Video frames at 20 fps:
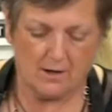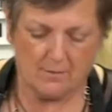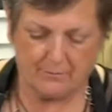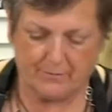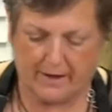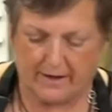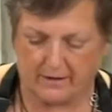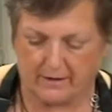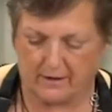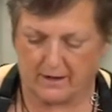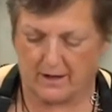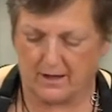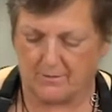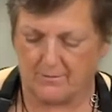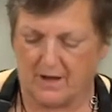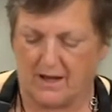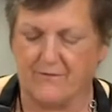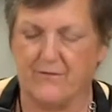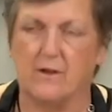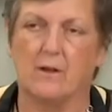But
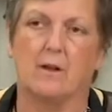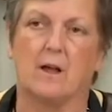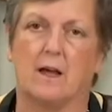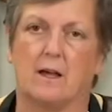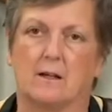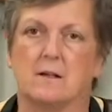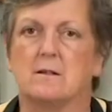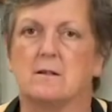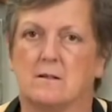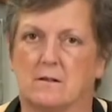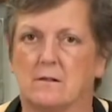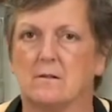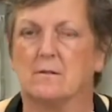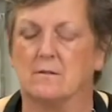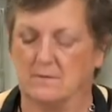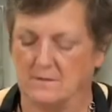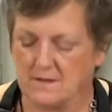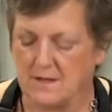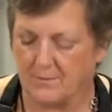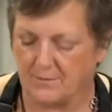um, I feel like
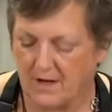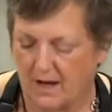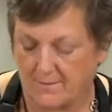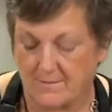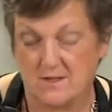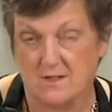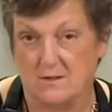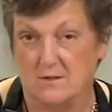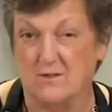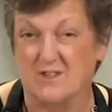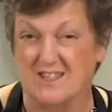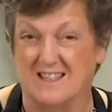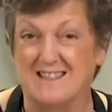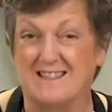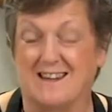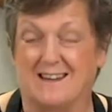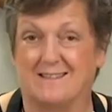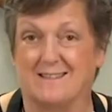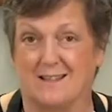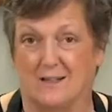sometimes you just
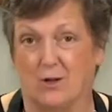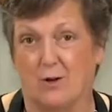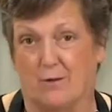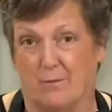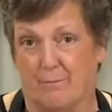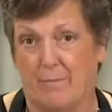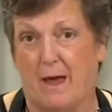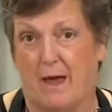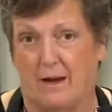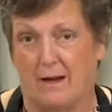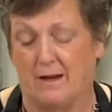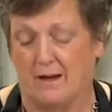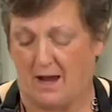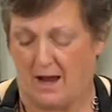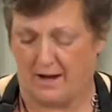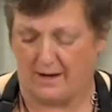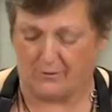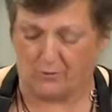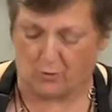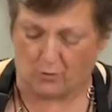need to go to bed at
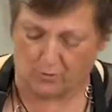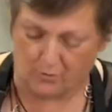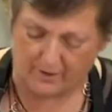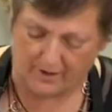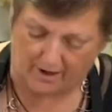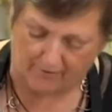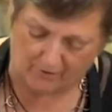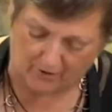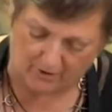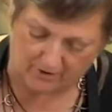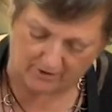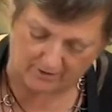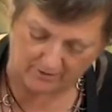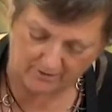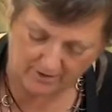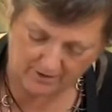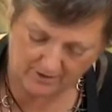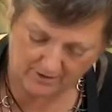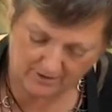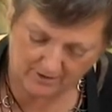night or whatever and
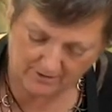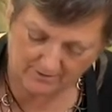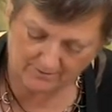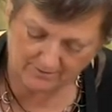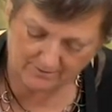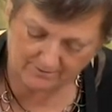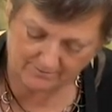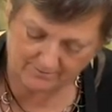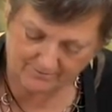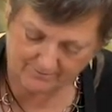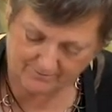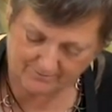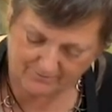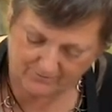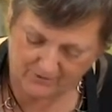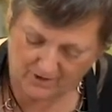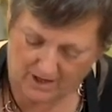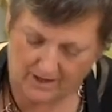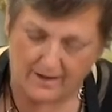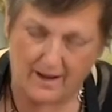
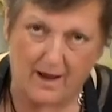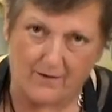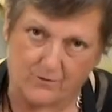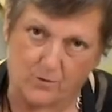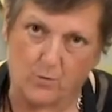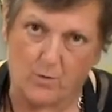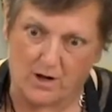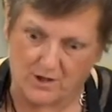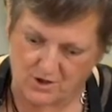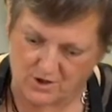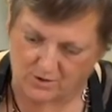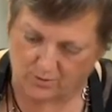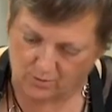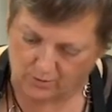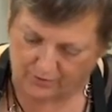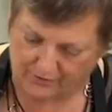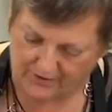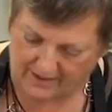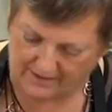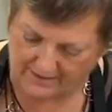not have to watch the
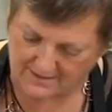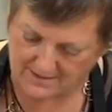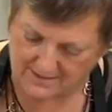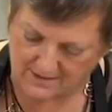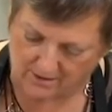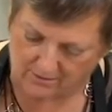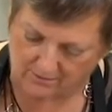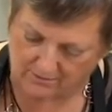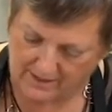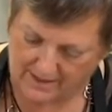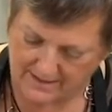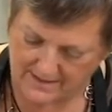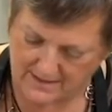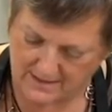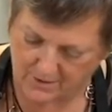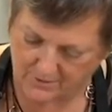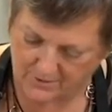whole thing. So let us know